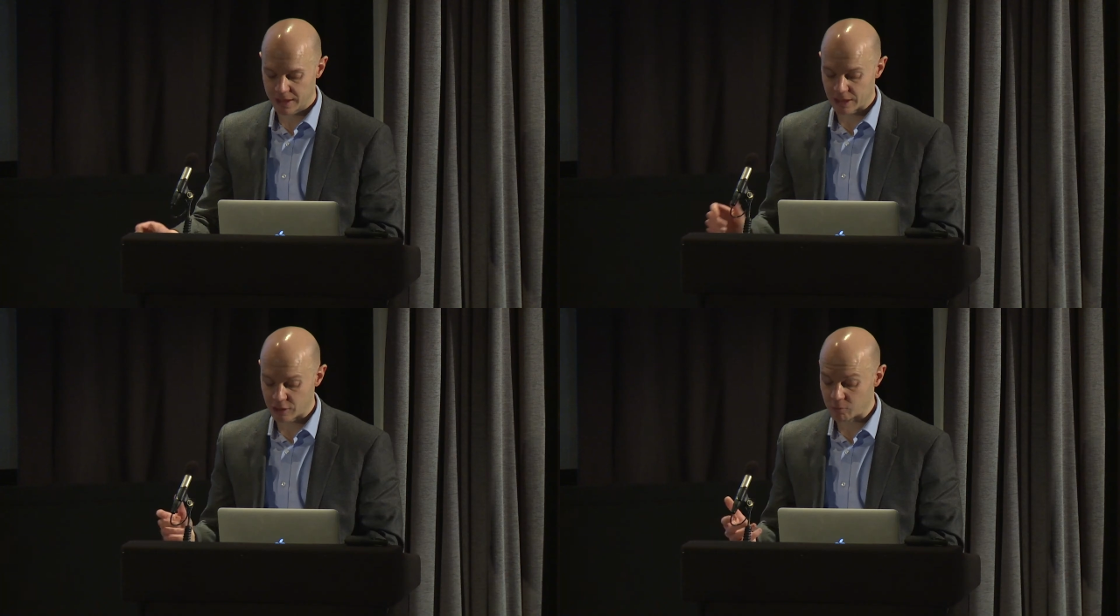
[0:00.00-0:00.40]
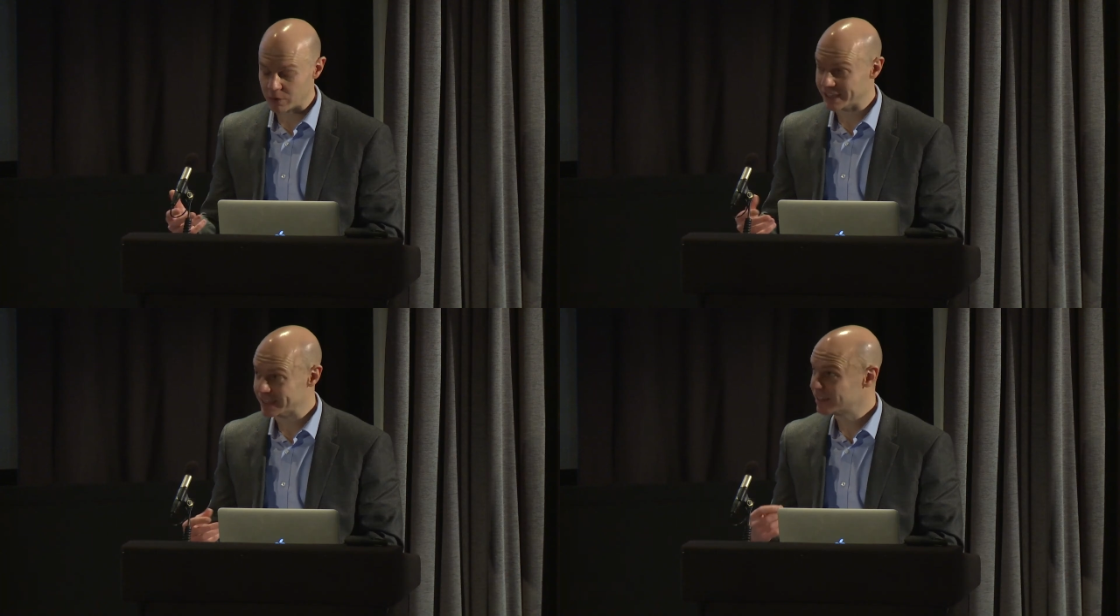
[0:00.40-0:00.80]

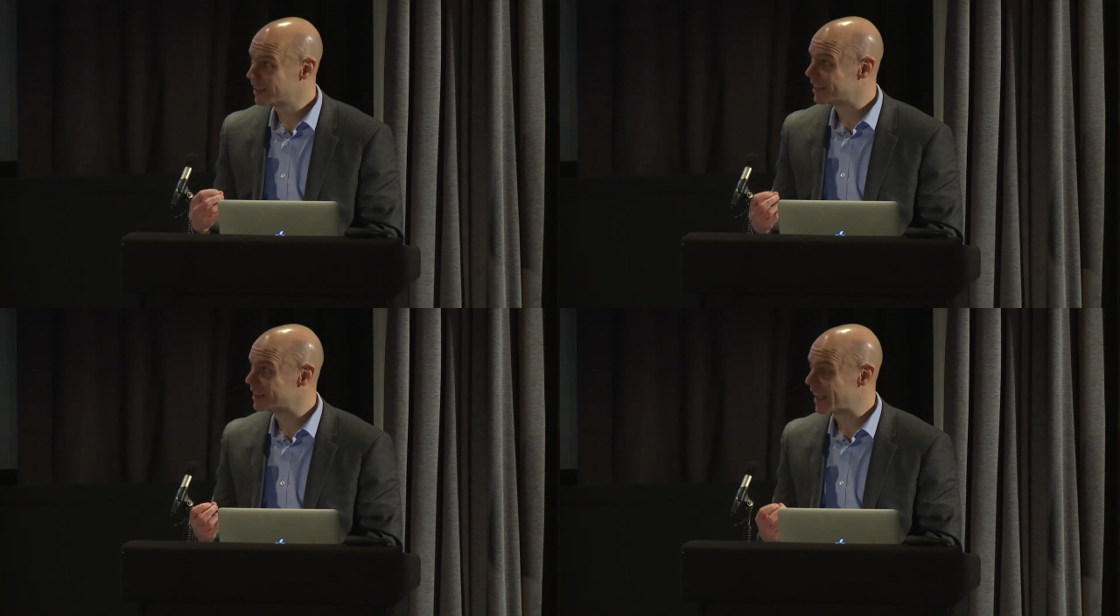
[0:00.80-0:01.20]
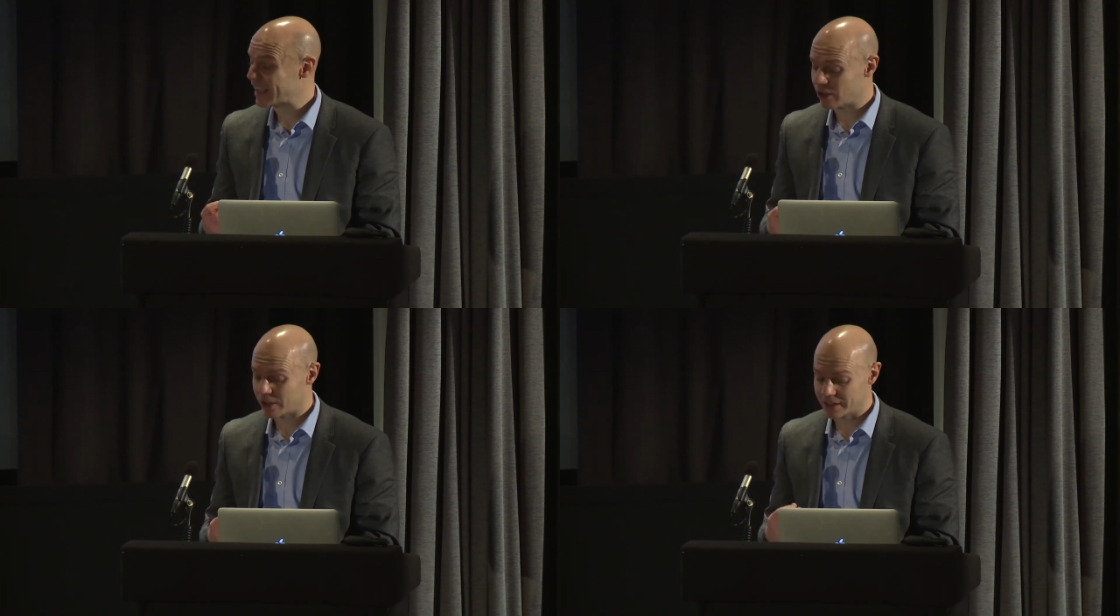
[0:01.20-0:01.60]
generally, and
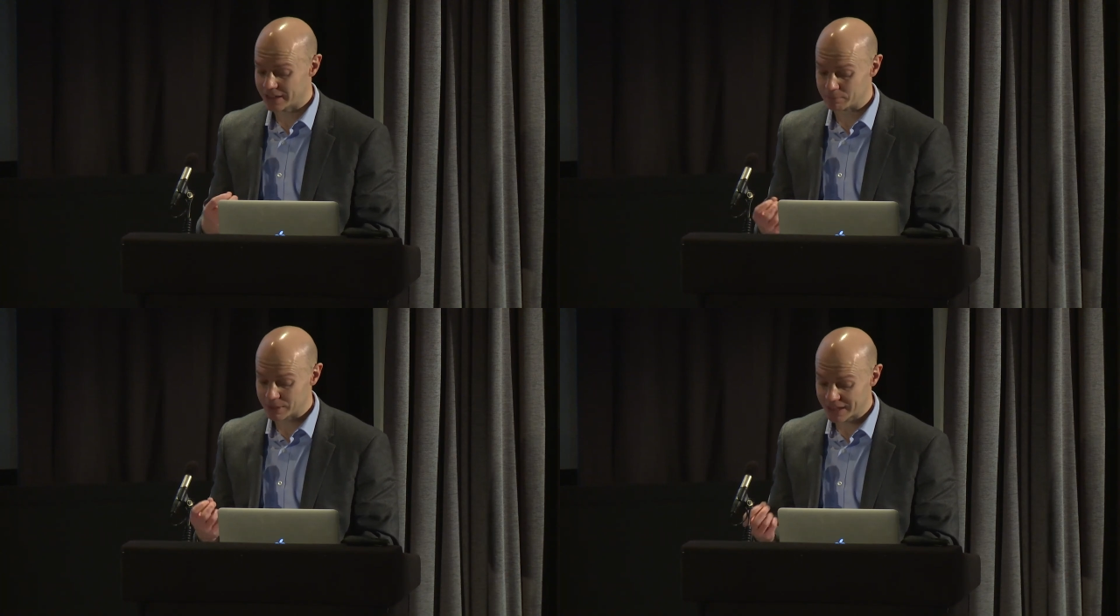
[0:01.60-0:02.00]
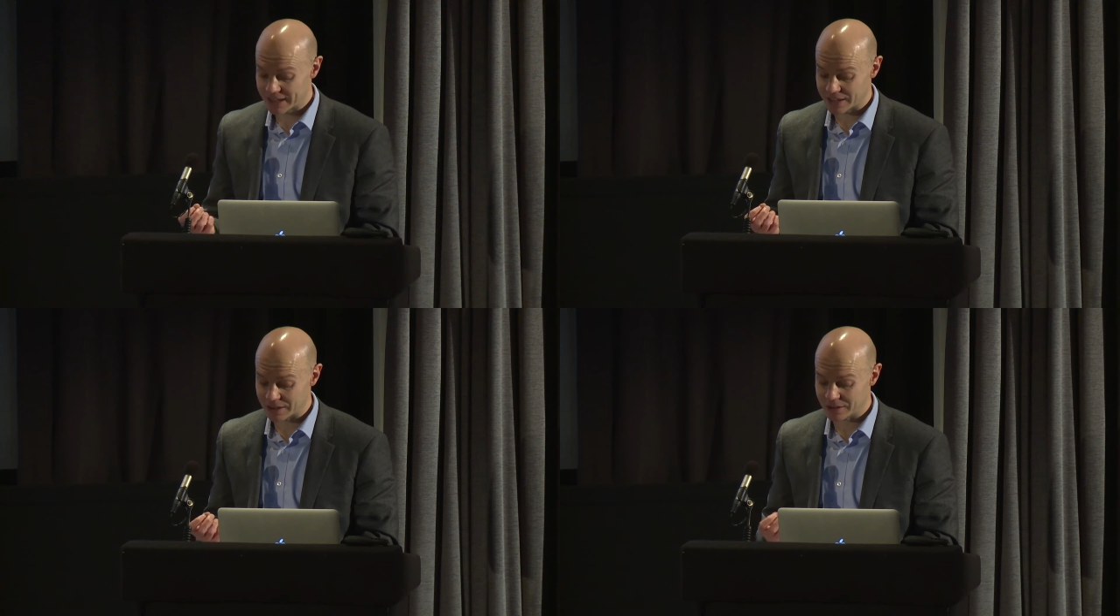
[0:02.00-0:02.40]
AI in
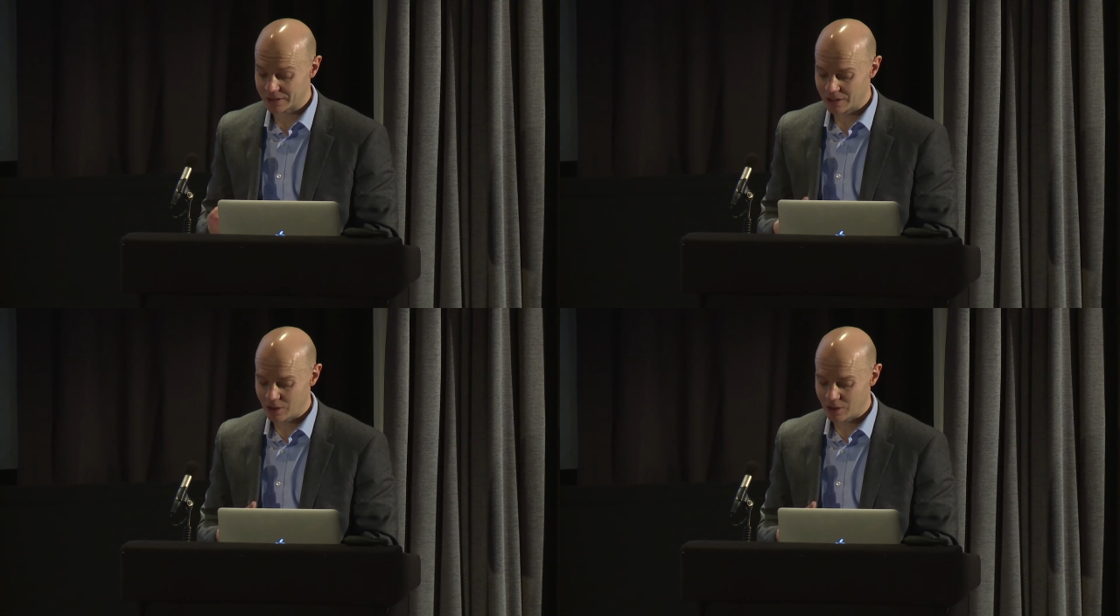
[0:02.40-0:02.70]
particular,